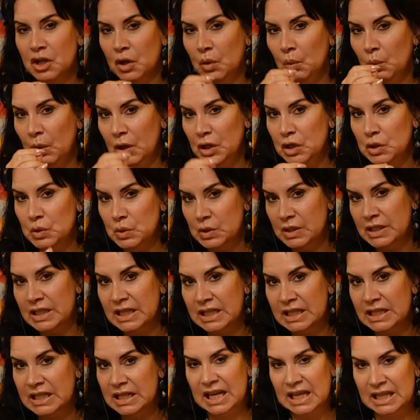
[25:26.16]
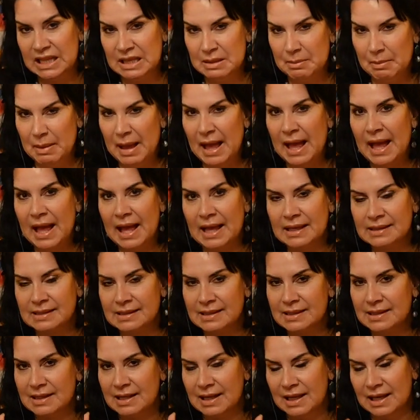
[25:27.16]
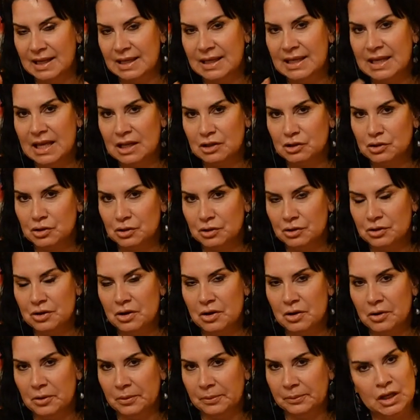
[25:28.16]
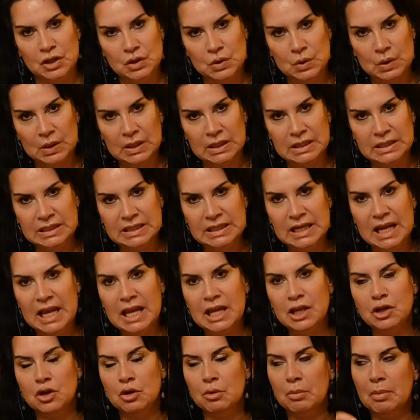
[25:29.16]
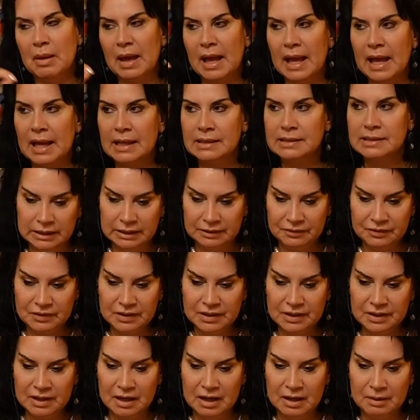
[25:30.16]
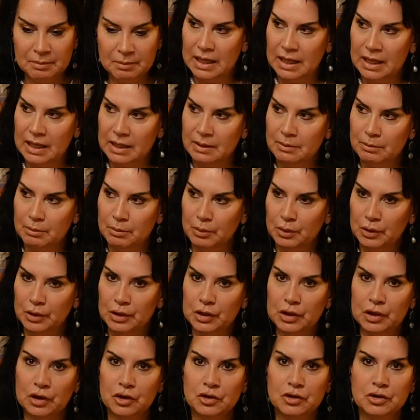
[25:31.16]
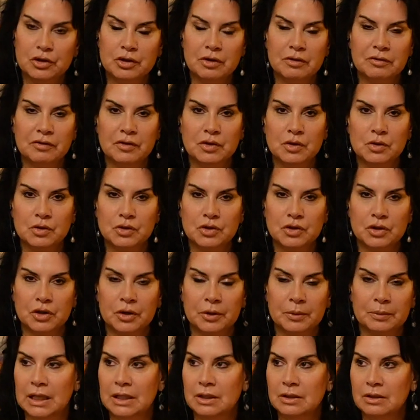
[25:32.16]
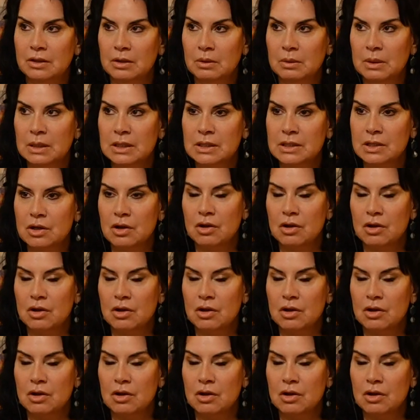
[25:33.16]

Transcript: on what you did in the past? Yes or no. And you can take your past, lift it up, and put it onto your future. And you know what it's